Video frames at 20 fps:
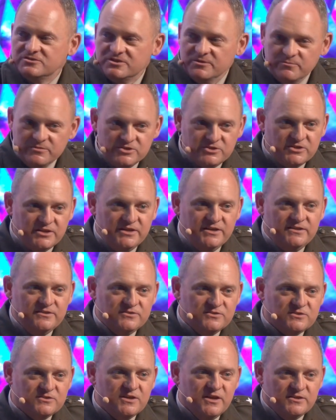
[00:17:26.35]
and
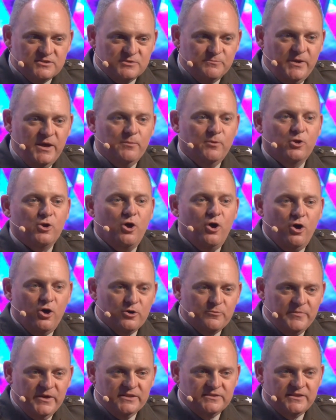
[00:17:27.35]
machines to be able to
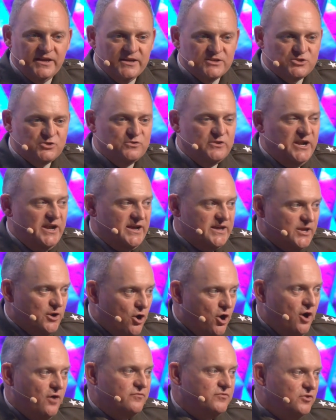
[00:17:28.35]
augment that so that I can
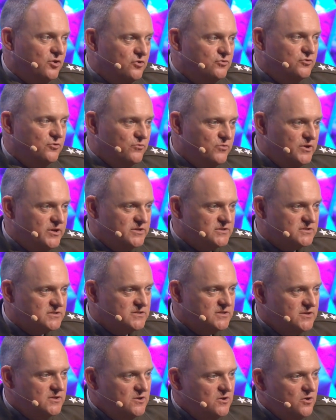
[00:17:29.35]
offload the risk.
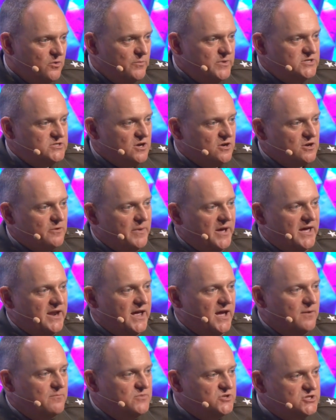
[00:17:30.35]
When we talk about
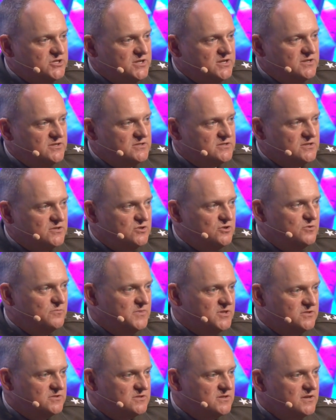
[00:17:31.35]
how machines and
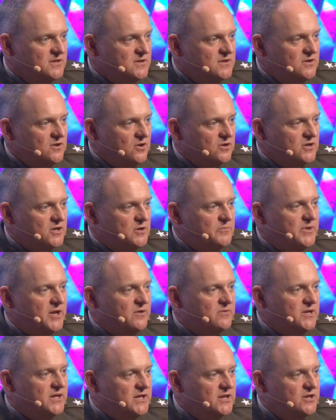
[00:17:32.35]
humans are going to be
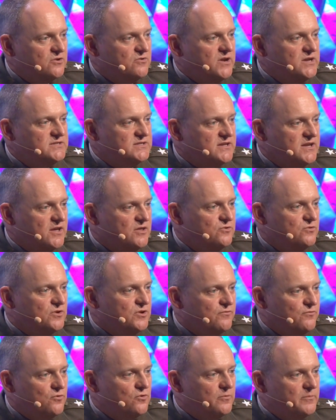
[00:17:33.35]
able to integrate together in a
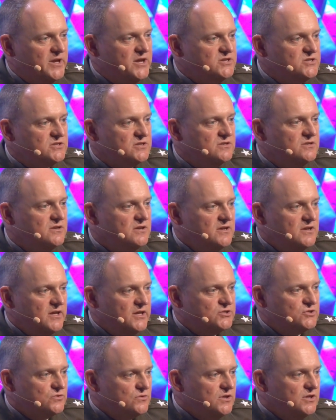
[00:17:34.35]
formation,
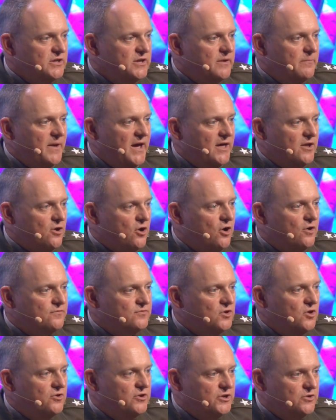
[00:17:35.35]
it's really about
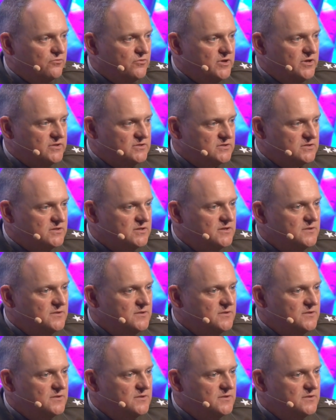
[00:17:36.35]
offloading risk.